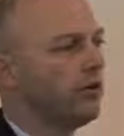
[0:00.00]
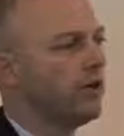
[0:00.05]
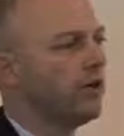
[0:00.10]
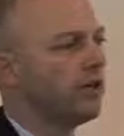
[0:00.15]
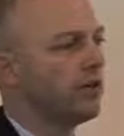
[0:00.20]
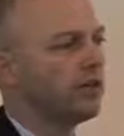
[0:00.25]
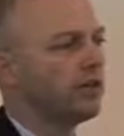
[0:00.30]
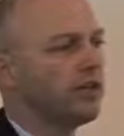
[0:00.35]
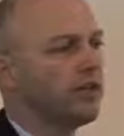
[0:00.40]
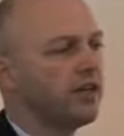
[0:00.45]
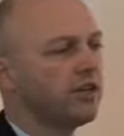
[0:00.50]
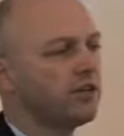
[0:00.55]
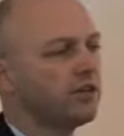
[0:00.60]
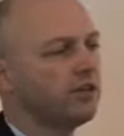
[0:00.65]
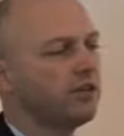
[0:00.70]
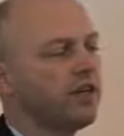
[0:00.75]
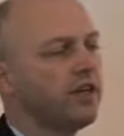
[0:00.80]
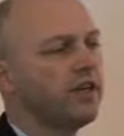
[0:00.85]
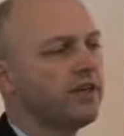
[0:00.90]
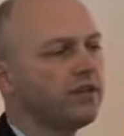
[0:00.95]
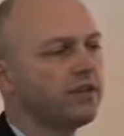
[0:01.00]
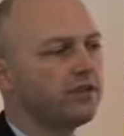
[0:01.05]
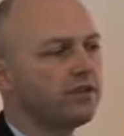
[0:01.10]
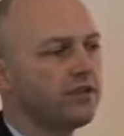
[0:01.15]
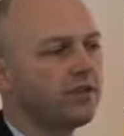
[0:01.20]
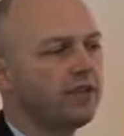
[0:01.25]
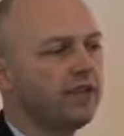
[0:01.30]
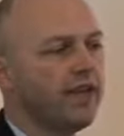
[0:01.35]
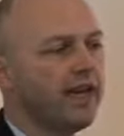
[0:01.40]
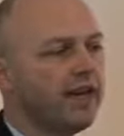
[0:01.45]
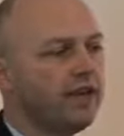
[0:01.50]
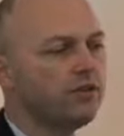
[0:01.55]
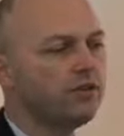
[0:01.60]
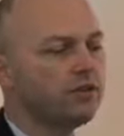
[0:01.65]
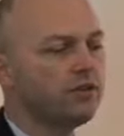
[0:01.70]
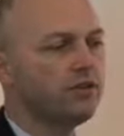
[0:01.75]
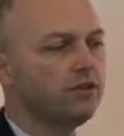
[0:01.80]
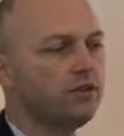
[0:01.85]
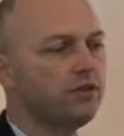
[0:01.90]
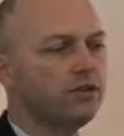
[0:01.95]
learning architecture does is it
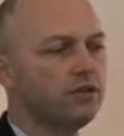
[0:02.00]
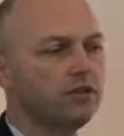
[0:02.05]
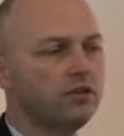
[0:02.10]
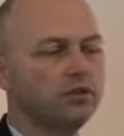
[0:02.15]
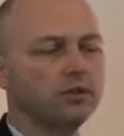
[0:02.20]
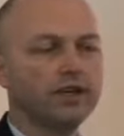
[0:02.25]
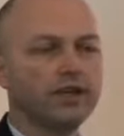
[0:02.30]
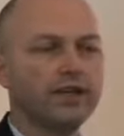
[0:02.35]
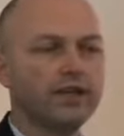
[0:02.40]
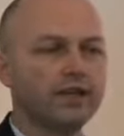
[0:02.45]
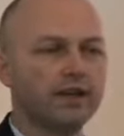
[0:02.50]
allows you to